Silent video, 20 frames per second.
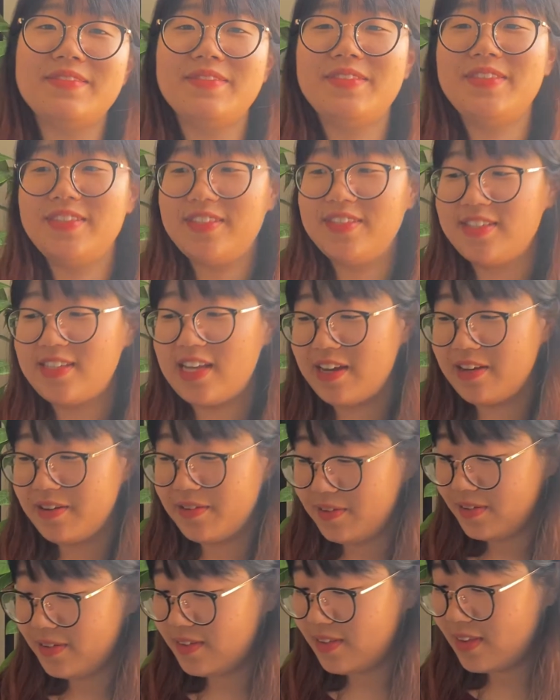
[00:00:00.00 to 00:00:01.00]

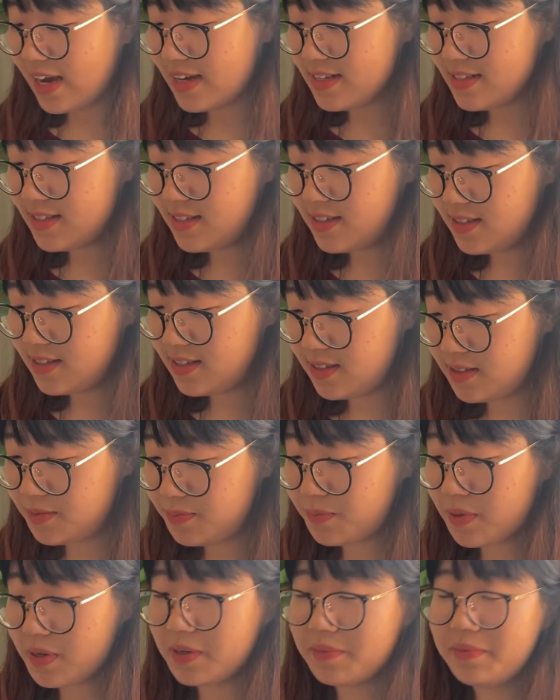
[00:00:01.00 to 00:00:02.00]
so that's
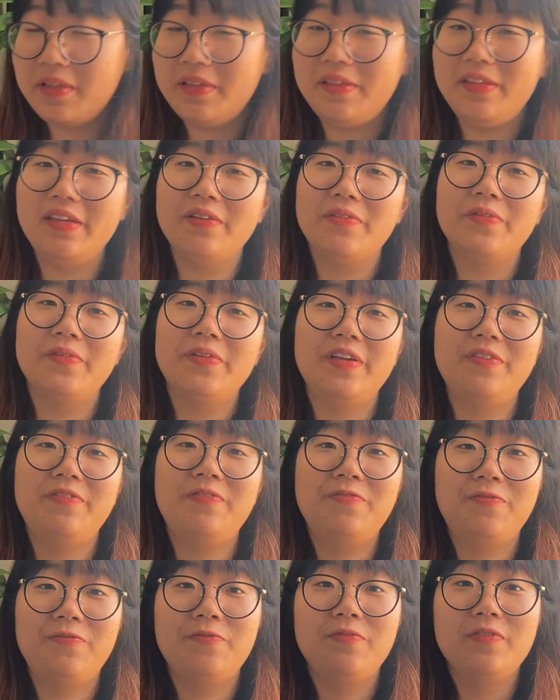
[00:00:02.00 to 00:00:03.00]
probably the only
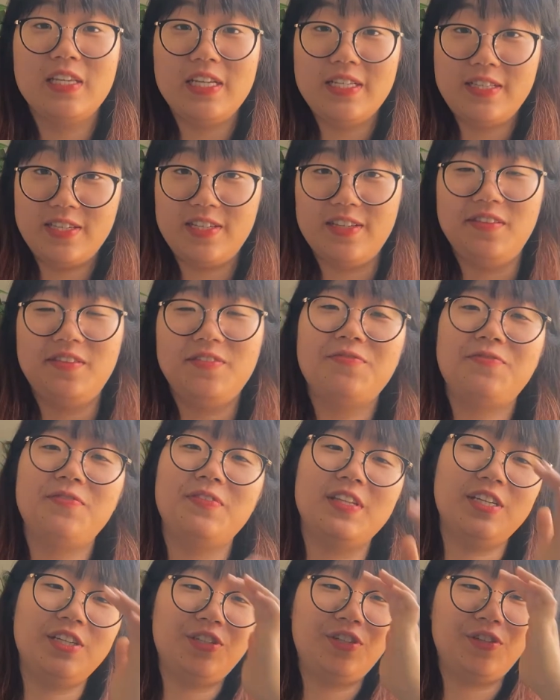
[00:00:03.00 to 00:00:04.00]
knitted
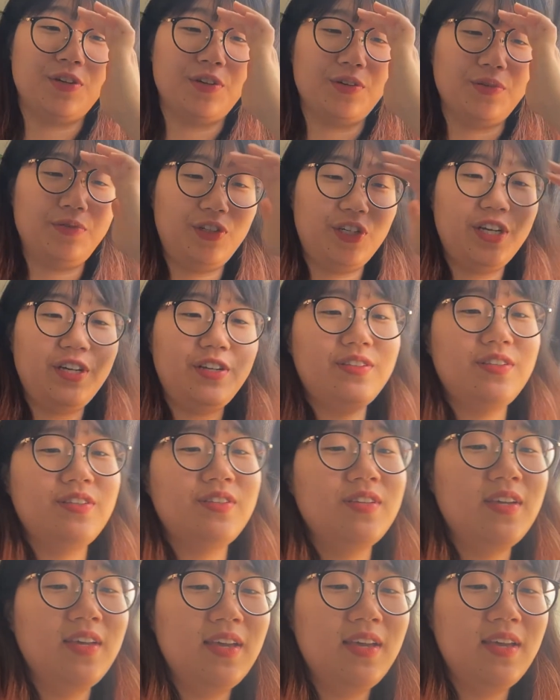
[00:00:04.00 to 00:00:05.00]
finished objects.
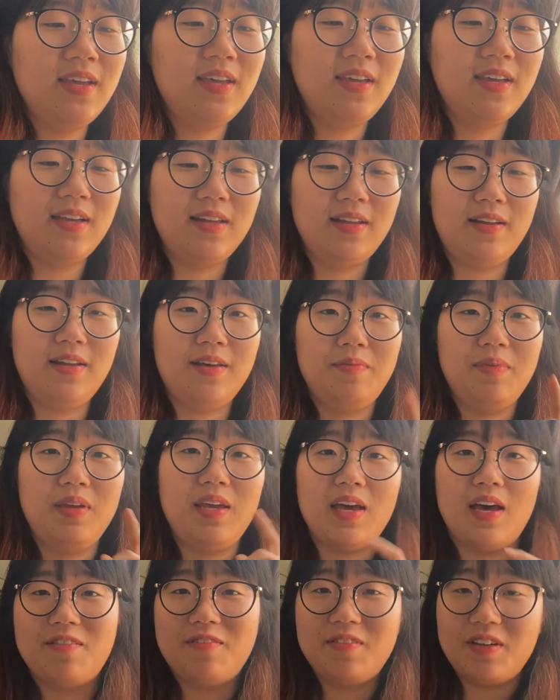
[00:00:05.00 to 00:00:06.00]
Let me
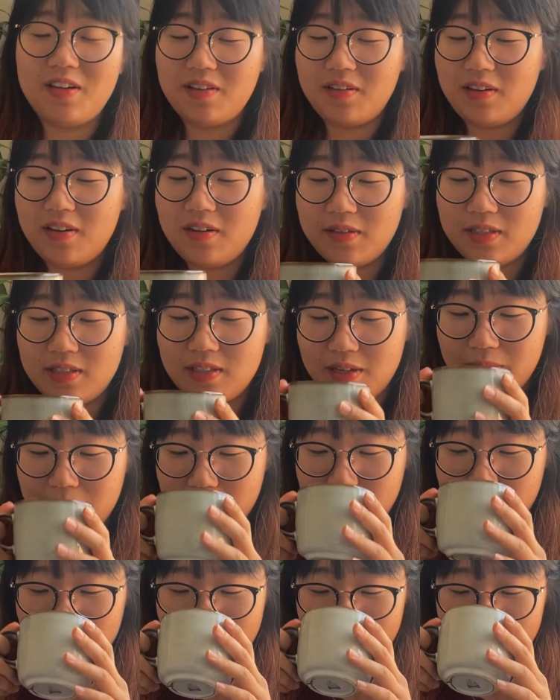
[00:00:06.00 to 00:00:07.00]
have a sip
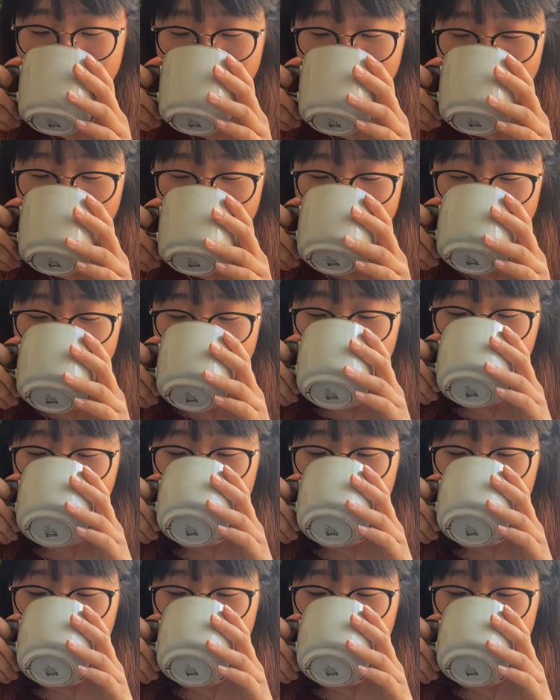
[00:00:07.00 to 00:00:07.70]
of coffee.